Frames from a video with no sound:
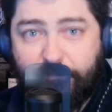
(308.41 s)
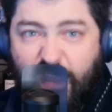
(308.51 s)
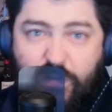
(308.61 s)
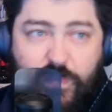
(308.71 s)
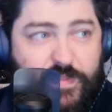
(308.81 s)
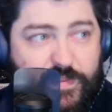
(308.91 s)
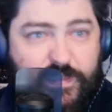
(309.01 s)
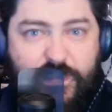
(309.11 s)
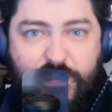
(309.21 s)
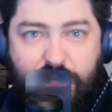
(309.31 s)
I don't like
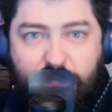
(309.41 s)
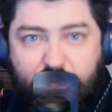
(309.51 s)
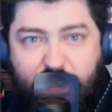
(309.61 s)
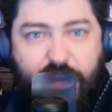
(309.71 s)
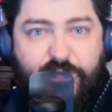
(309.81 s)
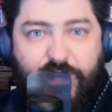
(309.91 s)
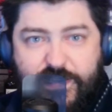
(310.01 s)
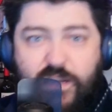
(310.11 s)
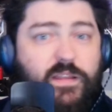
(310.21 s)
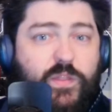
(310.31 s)
the side
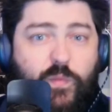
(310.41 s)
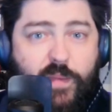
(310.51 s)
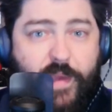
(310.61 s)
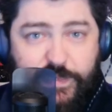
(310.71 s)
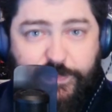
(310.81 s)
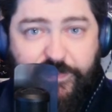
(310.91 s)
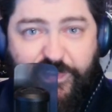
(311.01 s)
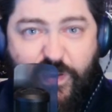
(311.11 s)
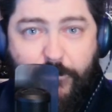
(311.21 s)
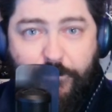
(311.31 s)
effects. I don't like the way it makes me
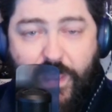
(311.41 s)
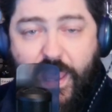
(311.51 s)
feel.